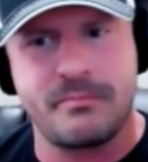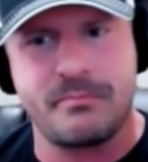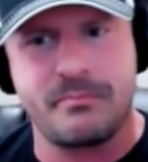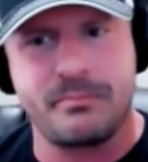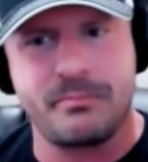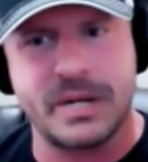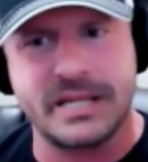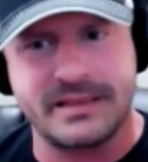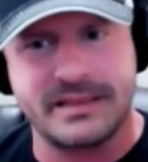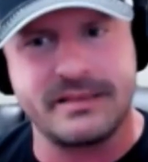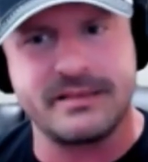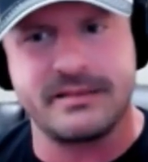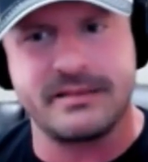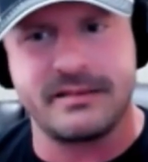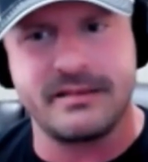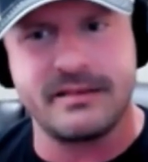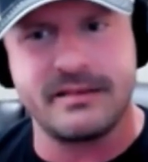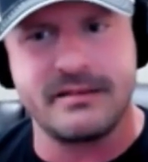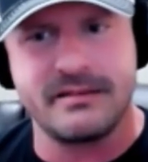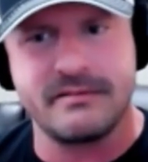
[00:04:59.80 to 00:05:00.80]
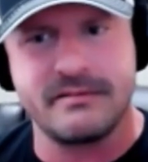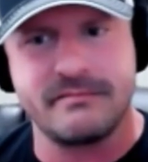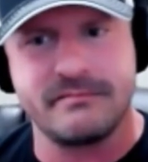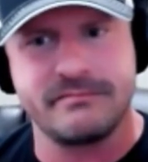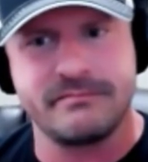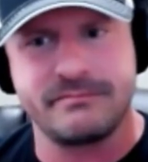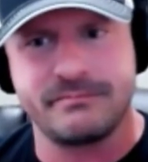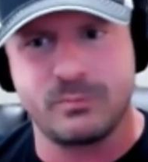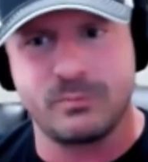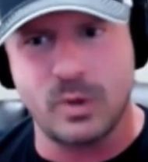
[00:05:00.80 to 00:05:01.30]
but
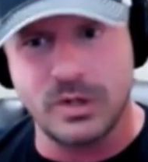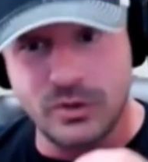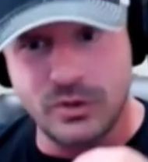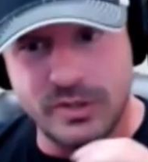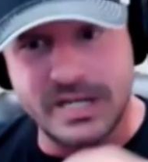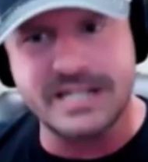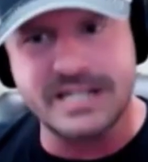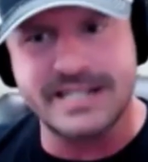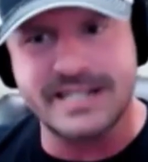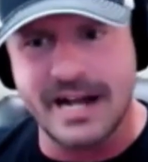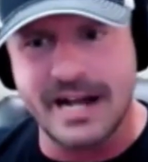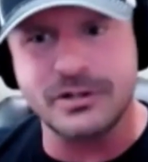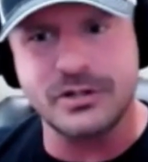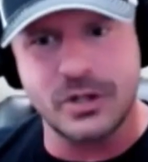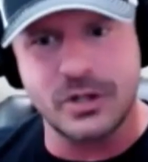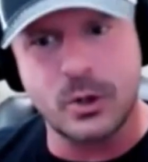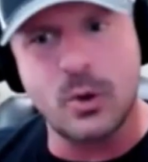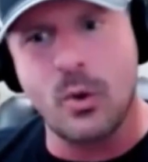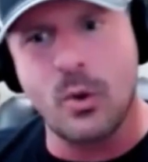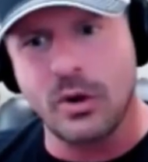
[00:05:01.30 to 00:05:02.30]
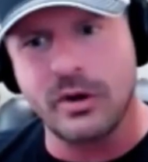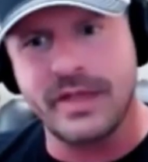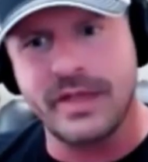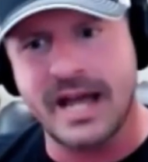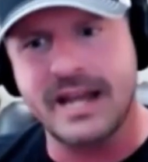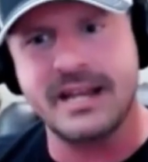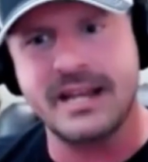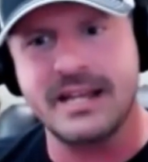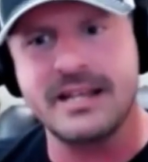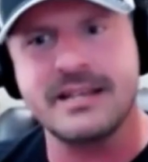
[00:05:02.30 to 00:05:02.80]
when you get down to the core,
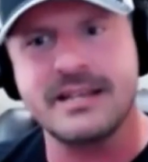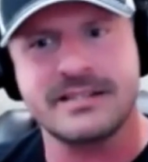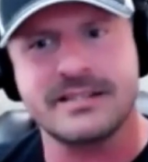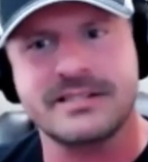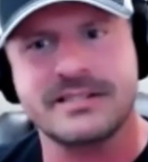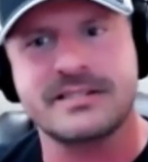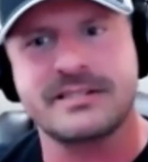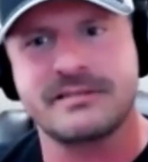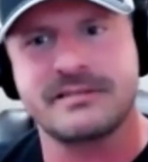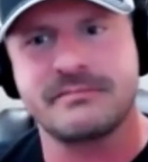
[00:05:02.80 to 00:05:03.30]
that is,